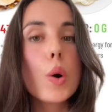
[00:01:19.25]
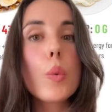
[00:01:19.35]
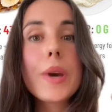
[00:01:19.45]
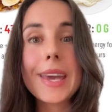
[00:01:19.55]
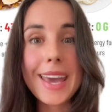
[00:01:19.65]

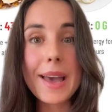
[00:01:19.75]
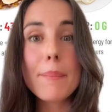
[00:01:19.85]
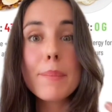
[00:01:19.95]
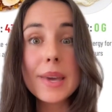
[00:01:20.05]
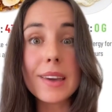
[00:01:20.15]
We
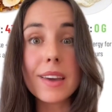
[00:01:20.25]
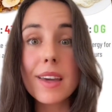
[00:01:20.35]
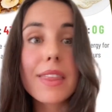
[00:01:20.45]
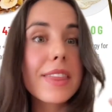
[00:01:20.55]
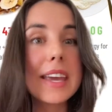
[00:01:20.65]
can't
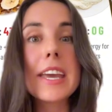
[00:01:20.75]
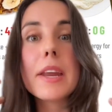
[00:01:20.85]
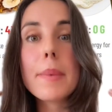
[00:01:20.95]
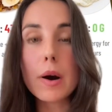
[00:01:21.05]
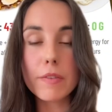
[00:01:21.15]
be thinking
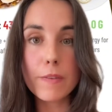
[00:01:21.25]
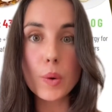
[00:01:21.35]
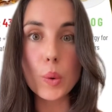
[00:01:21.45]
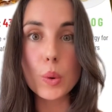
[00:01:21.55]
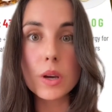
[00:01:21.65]
about
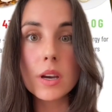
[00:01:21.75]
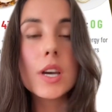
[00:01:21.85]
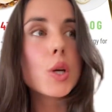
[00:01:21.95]
food